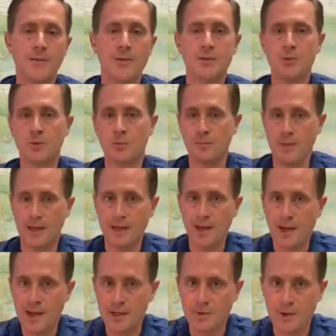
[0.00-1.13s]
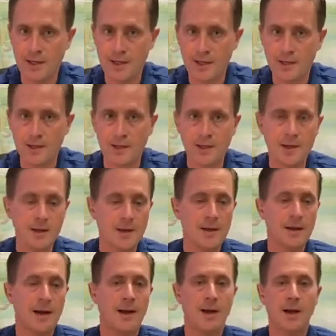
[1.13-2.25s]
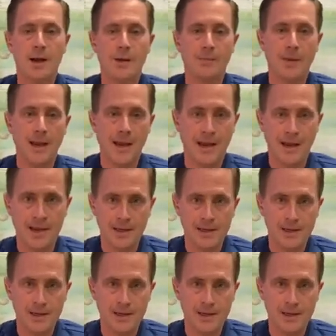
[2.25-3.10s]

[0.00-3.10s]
that you remain hydrated. And